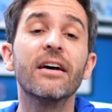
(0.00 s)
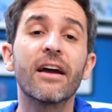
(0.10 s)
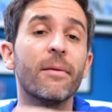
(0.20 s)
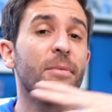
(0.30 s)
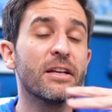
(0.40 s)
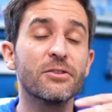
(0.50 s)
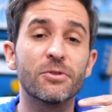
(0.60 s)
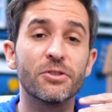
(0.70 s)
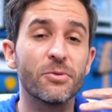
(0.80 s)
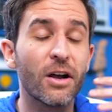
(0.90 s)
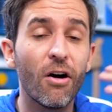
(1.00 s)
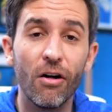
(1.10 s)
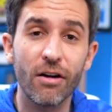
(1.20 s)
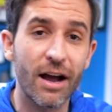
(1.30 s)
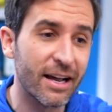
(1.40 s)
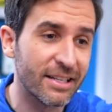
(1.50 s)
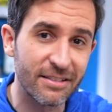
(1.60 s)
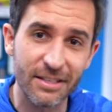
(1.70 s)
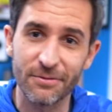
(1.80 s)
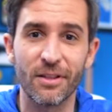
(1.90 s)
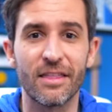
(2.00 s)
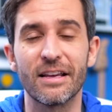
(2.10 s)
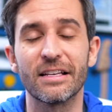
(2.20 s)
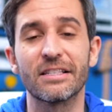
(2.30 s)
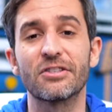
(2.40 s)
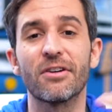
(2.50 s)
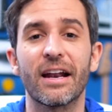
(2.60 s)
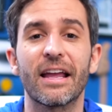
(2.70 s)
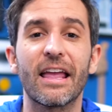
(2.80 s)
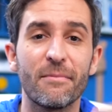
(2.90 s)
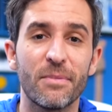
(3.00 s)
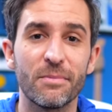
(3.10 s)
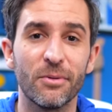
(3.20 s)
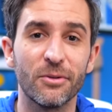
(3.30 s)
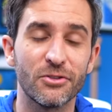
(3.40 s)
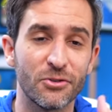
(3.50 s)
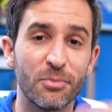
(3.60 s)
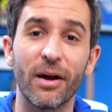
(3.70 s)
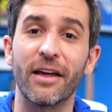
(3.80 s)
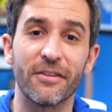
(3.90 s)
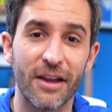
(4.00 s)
companies were doing all kinds of different things to try to get people to buy their